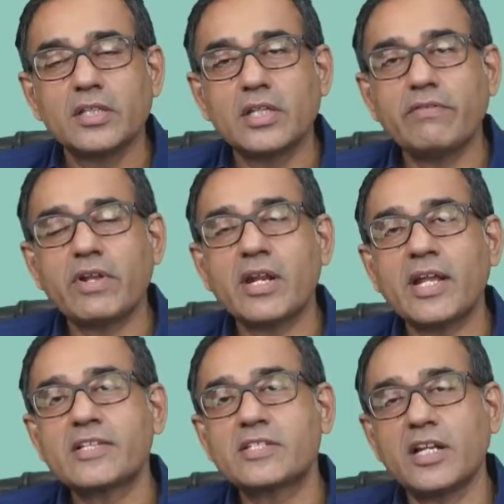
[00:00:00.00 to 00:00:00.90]
they were
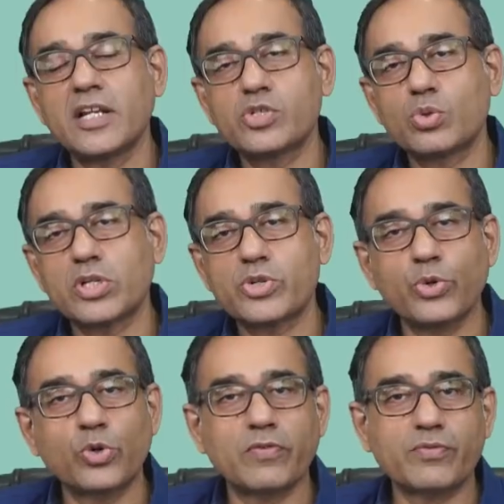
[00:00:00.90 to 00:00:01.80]
net sellers to the
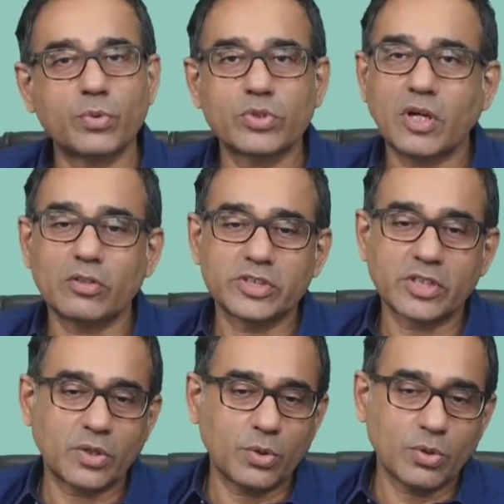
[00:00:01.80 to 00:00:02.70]
tune of 2,000
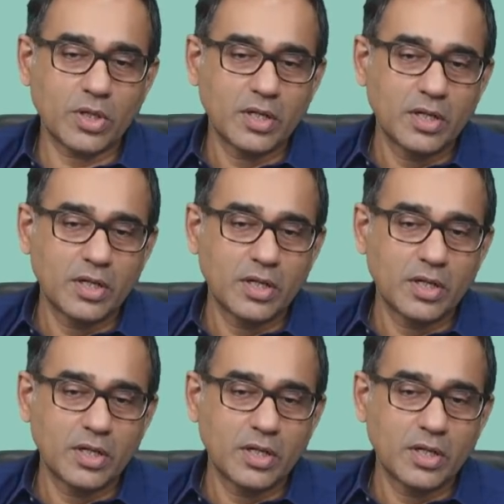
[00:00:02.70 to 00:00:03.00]
crore.